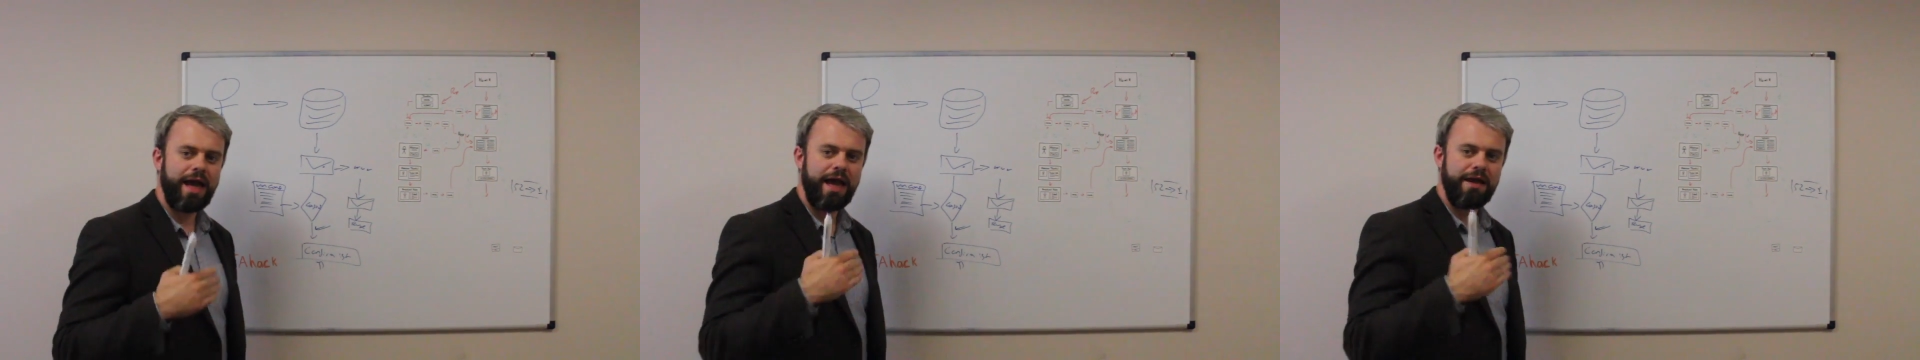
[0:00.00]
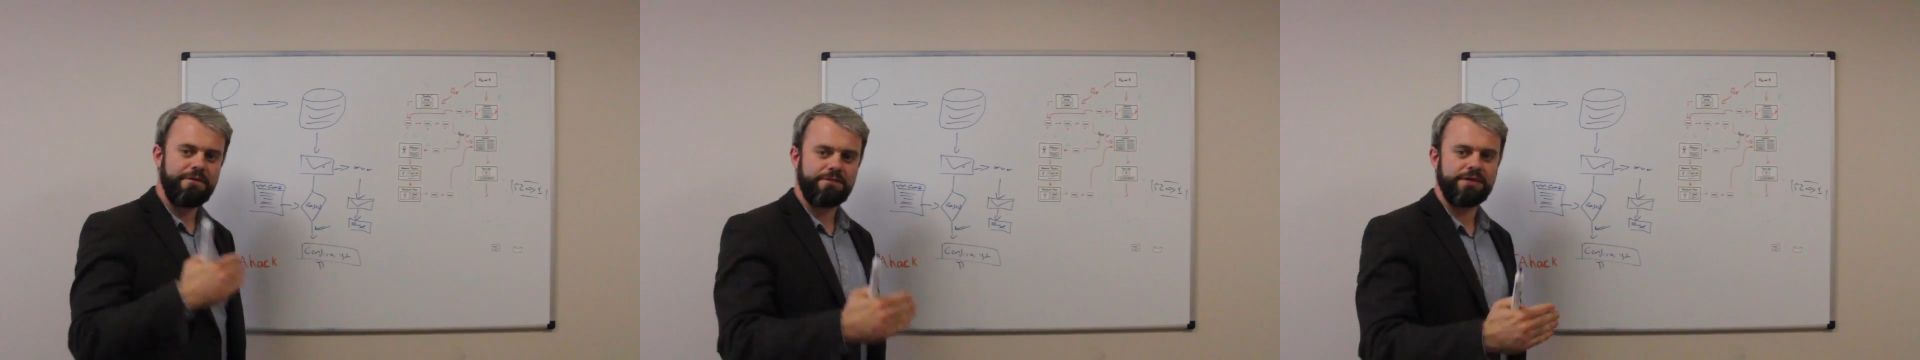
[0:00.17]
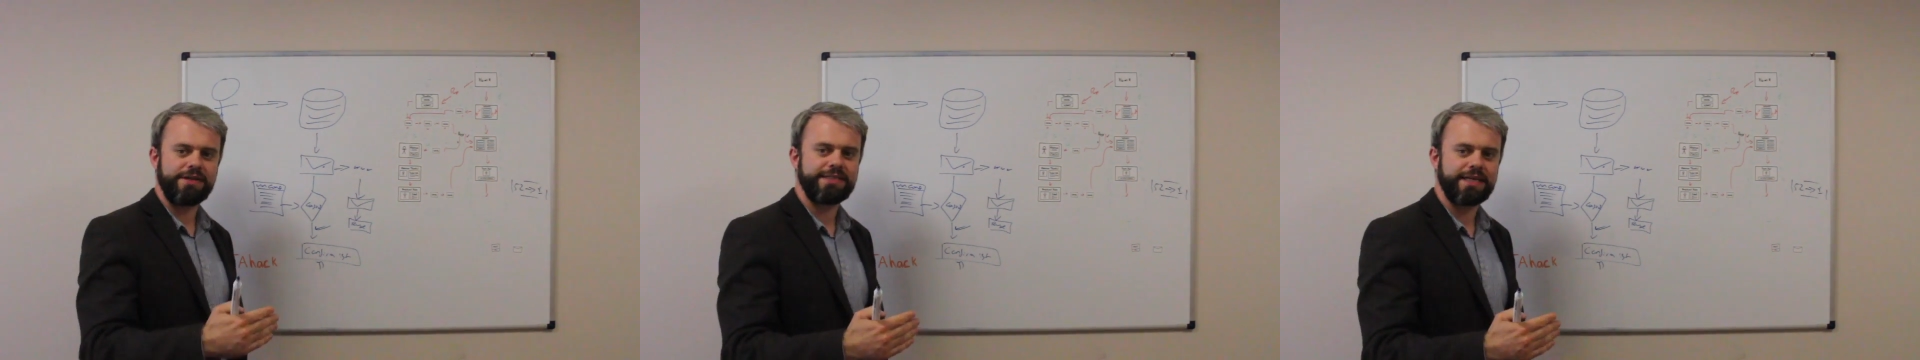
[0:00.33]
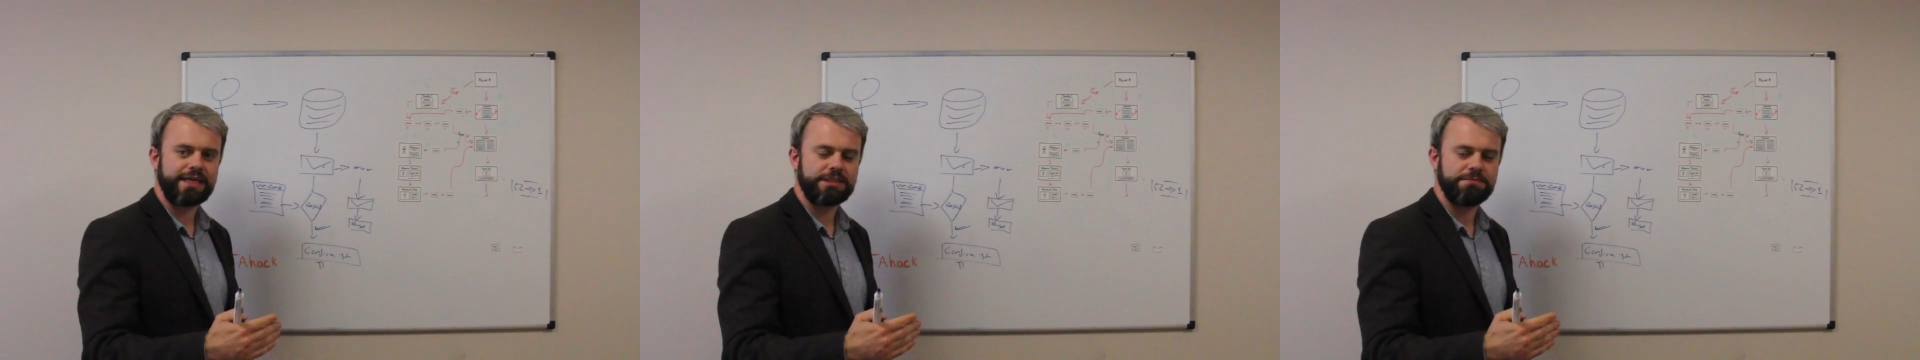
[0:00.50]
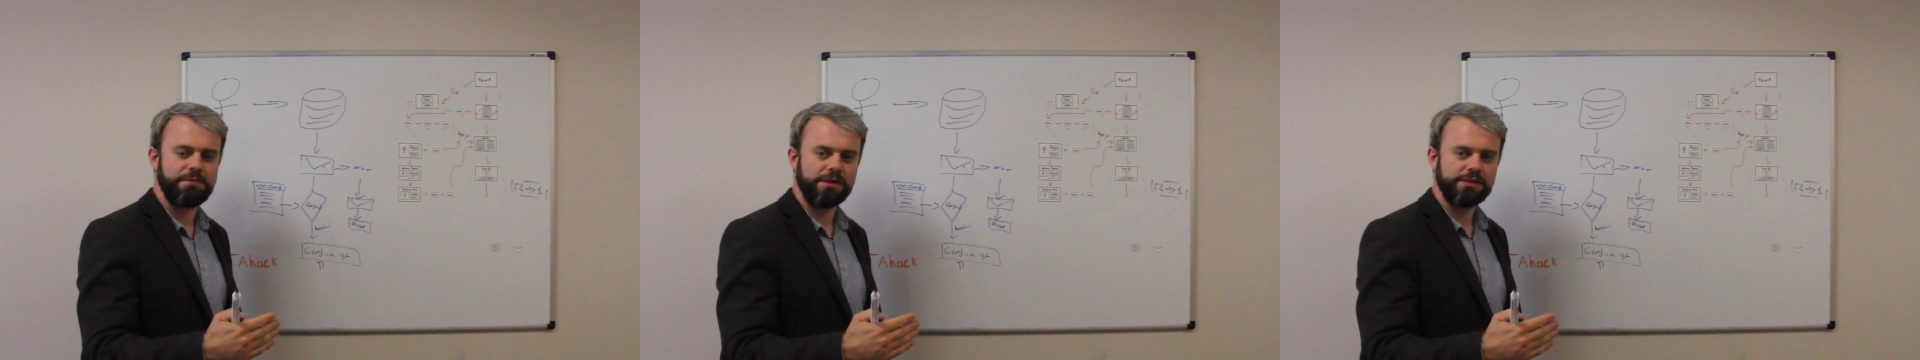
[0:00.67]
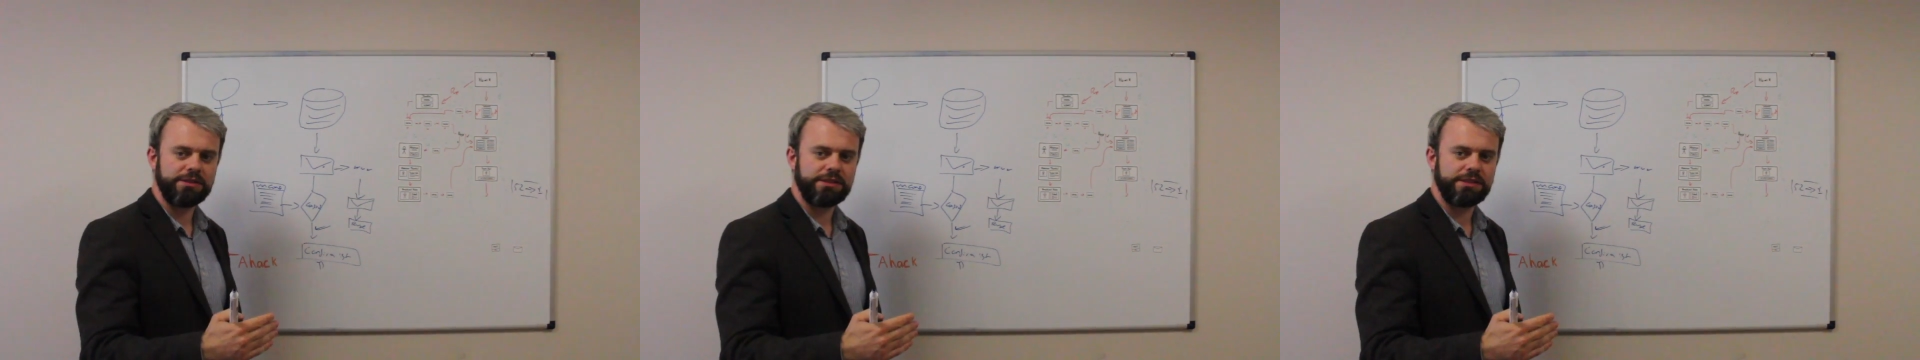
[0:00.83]
every 6
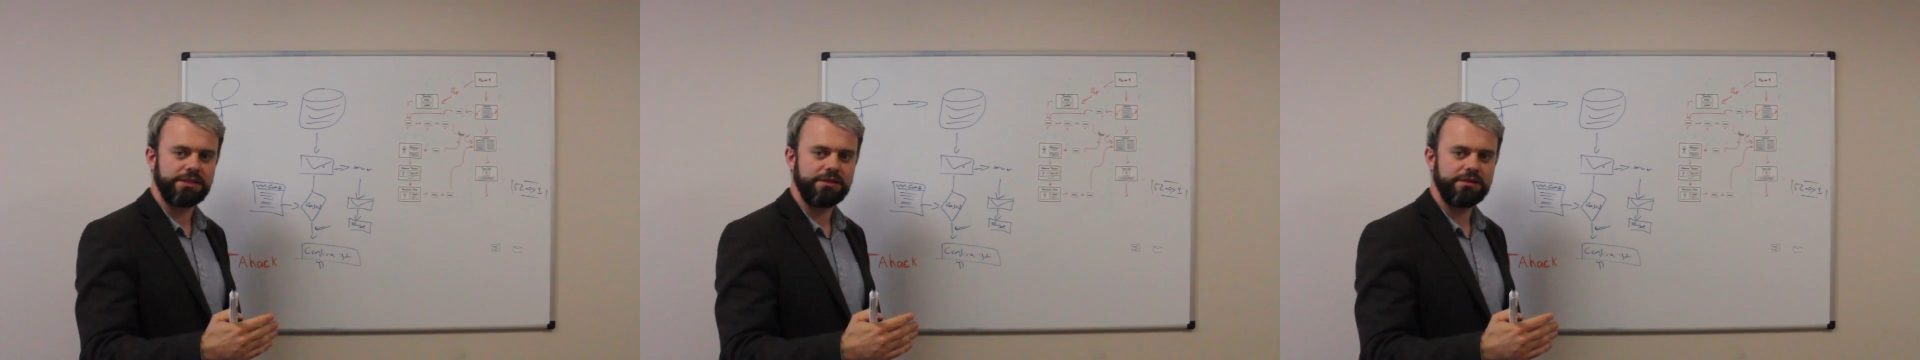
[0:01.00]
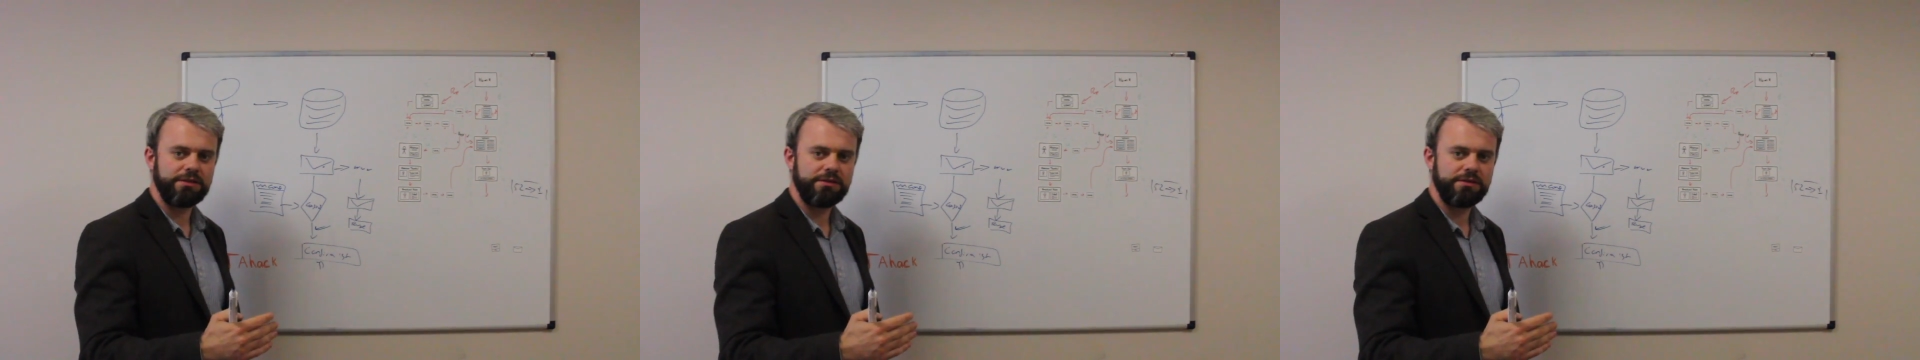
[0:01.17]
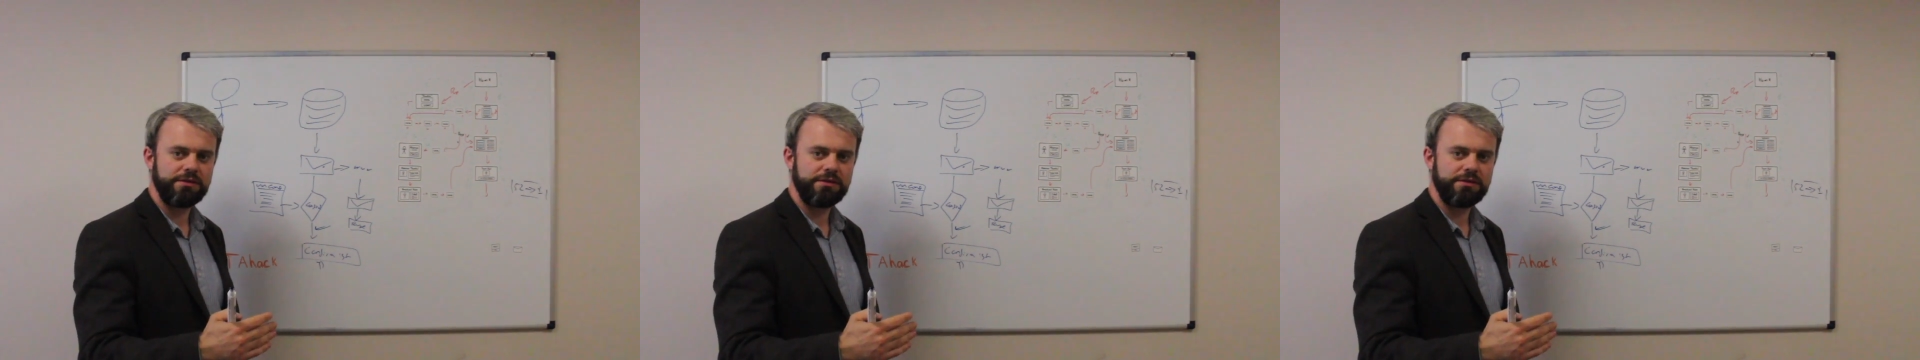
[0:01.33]
months